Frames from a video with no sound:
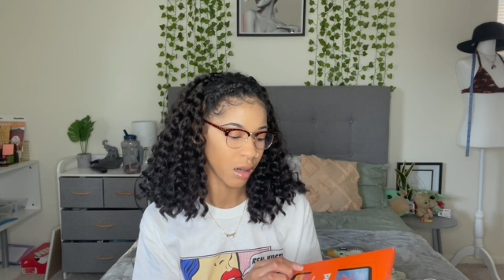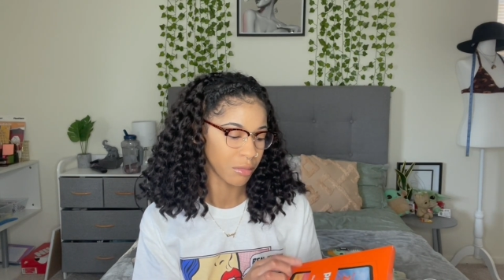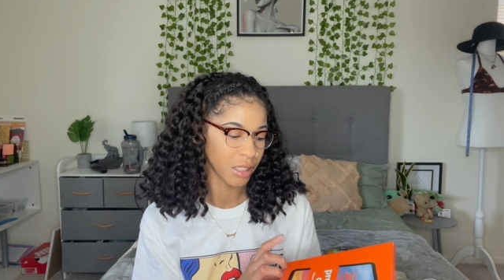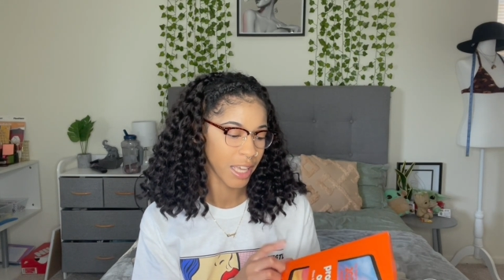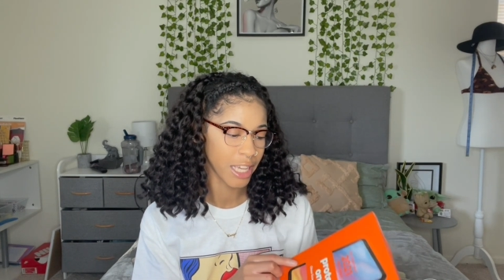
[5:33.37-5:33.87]

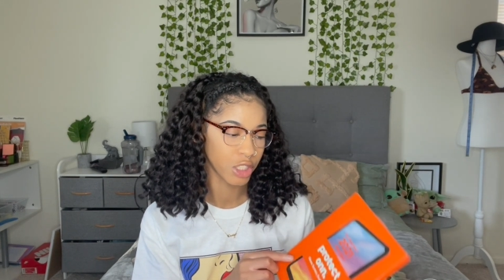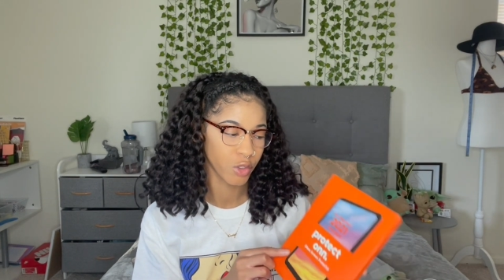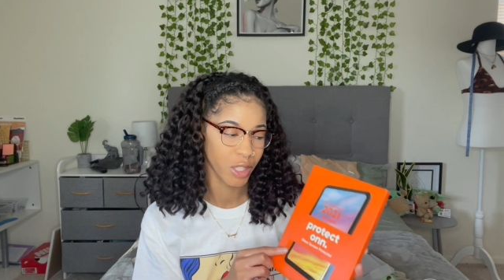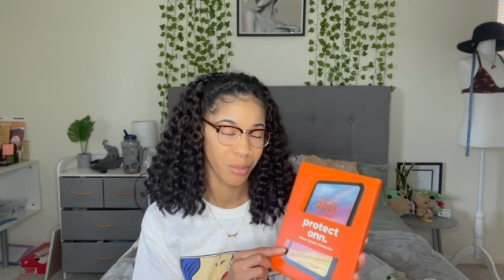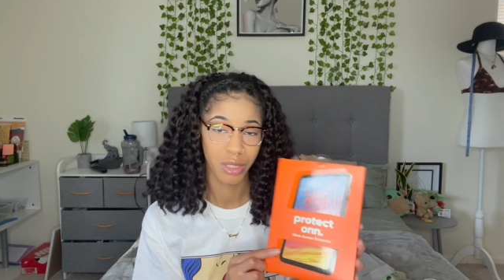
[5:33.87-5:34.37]
glass
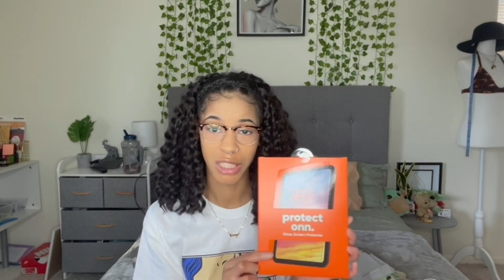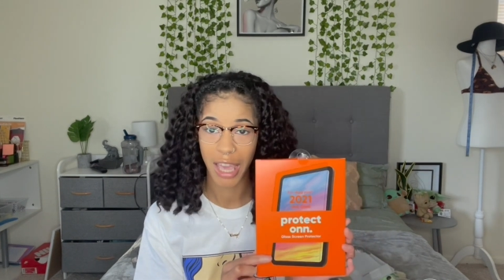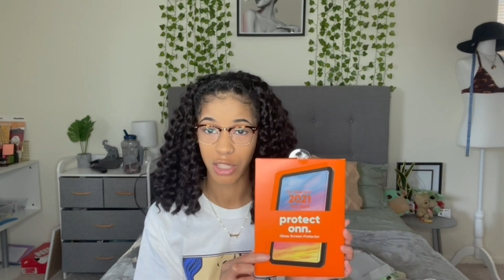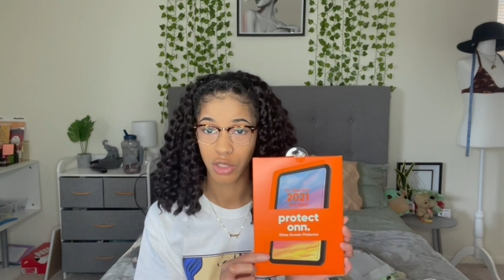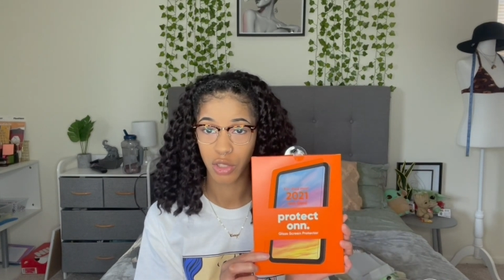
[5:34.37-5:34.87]
screen
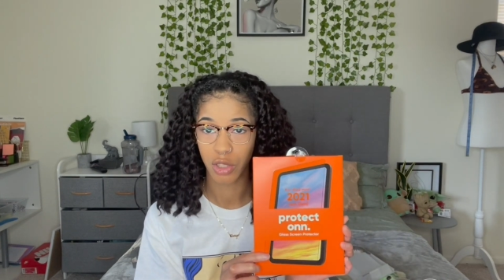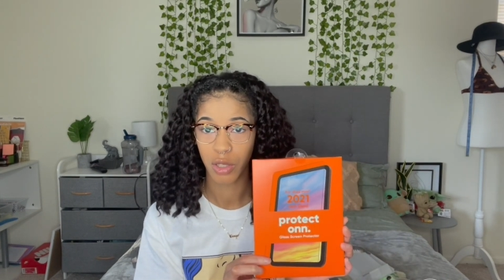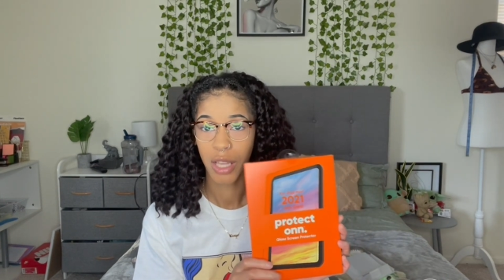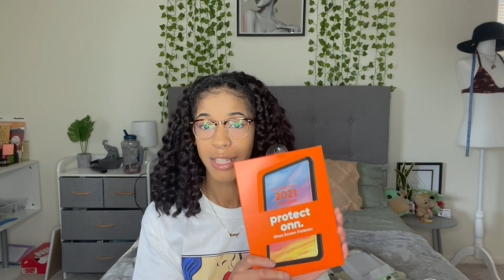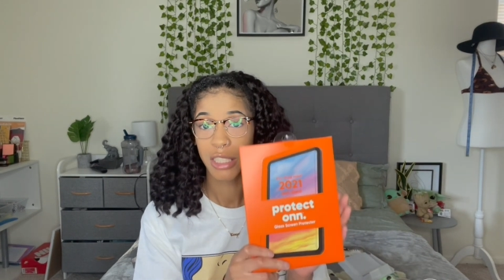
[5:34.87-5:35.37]
protector
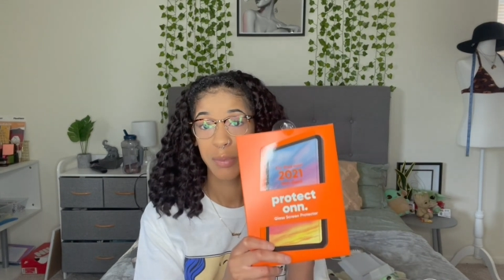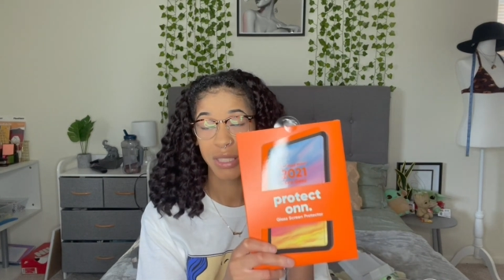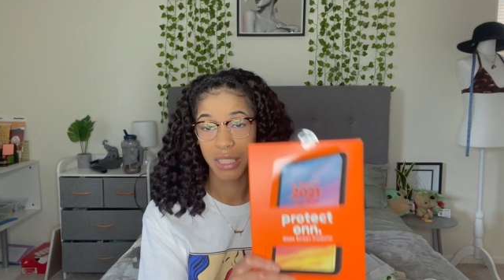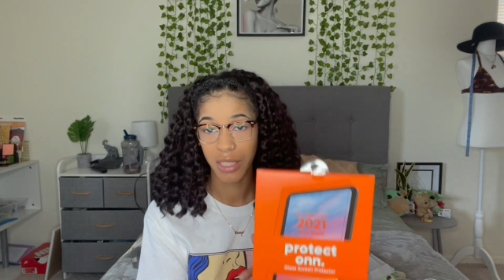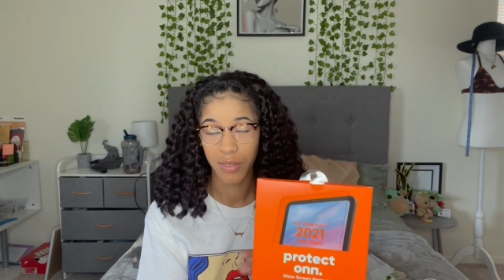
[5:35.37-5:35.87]

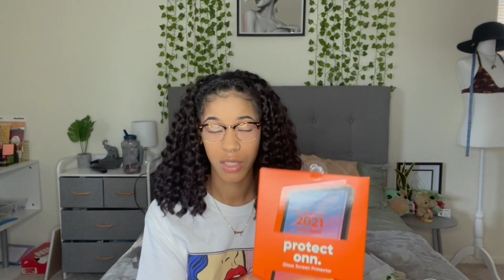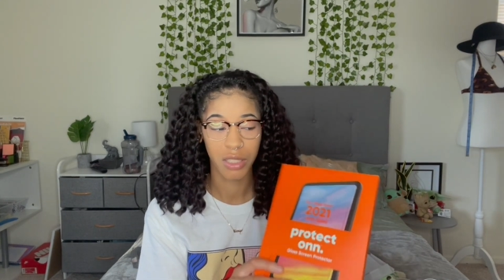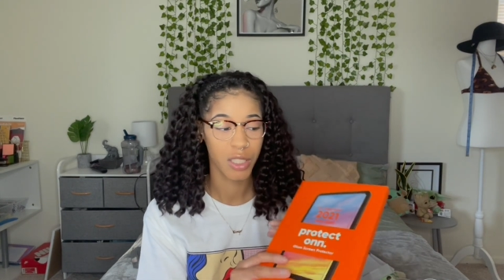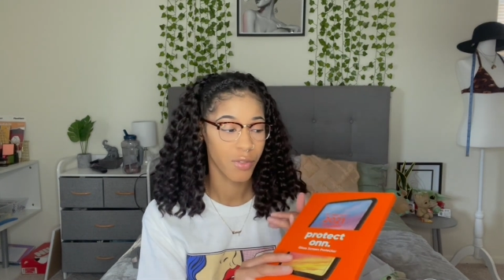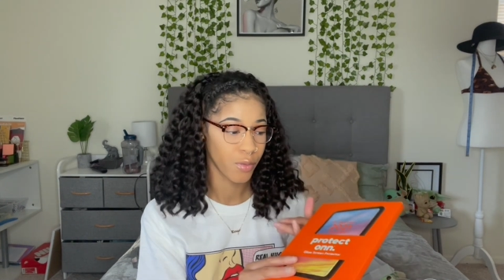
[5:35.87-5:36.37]

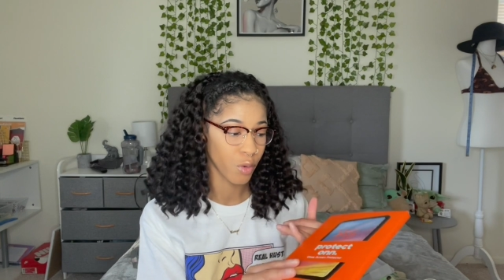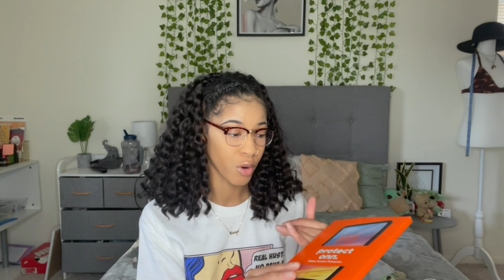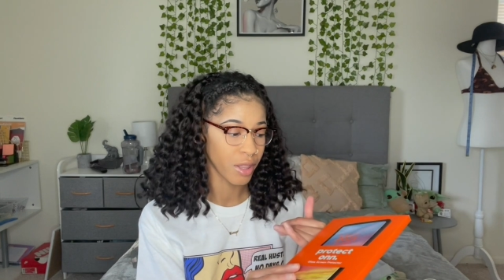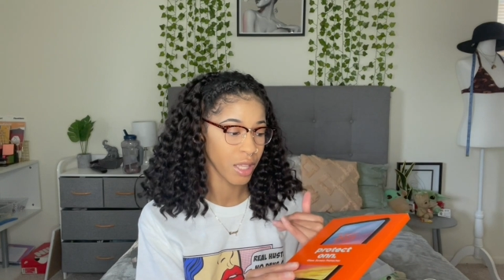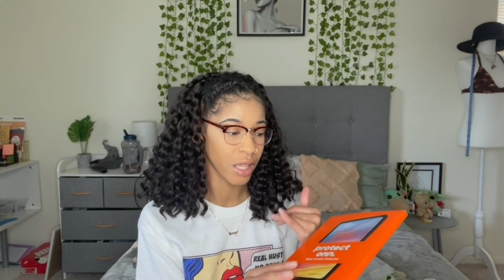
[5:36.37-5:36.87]
specifically for
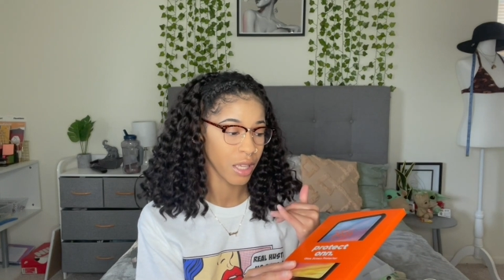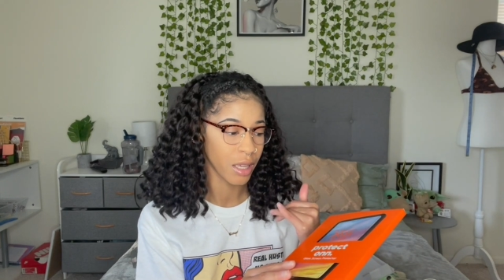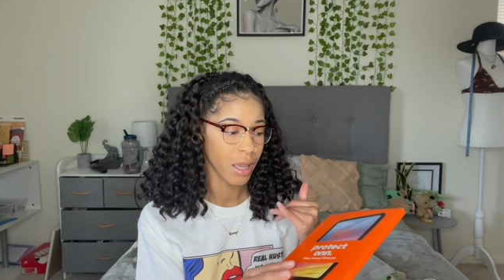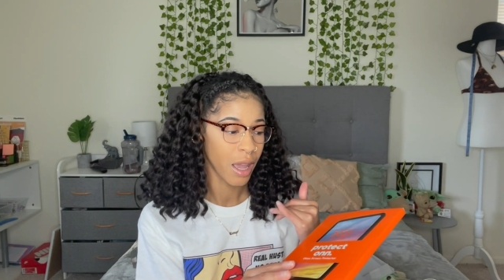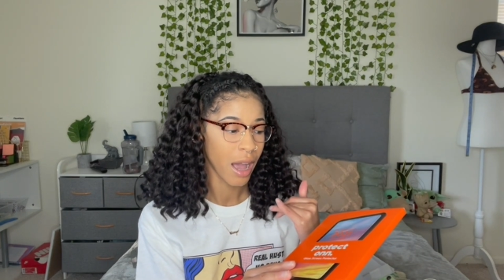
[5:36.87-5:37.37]
the